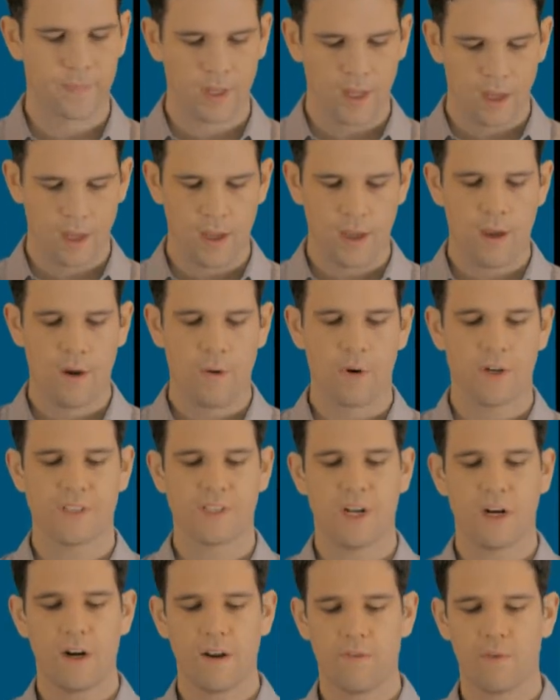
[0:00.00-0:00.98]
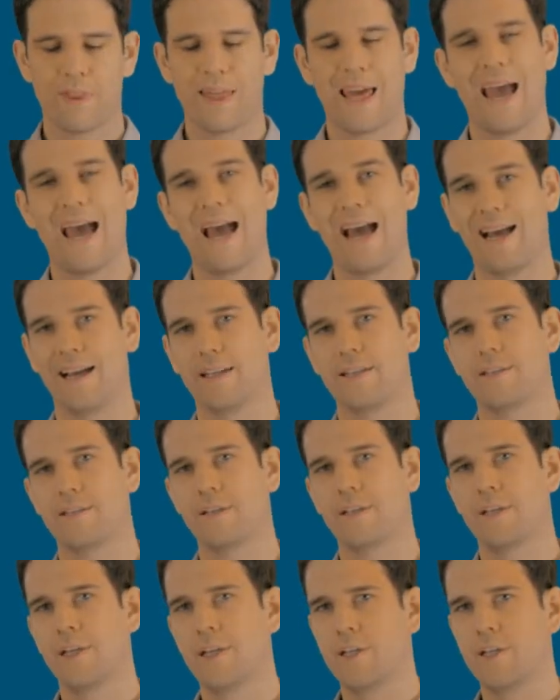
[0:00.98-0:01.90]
We're going to start off with has.